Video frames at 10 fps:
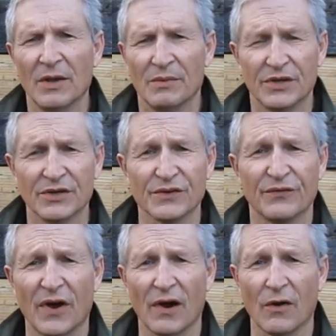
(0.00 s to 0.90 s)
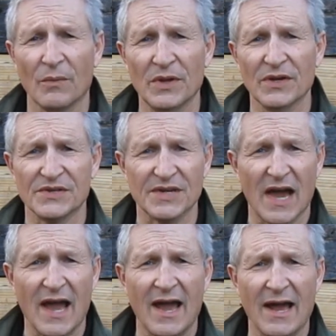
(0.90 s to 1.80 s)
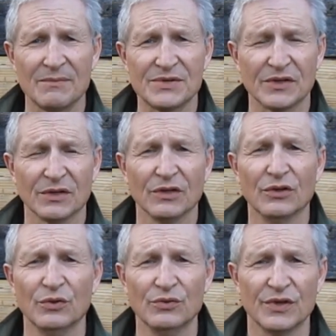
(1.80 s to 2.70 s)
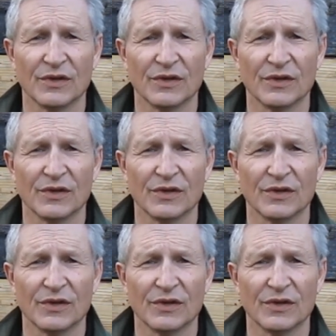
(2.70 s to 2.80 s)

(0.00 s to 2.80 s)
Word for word: because a firearm is an absolute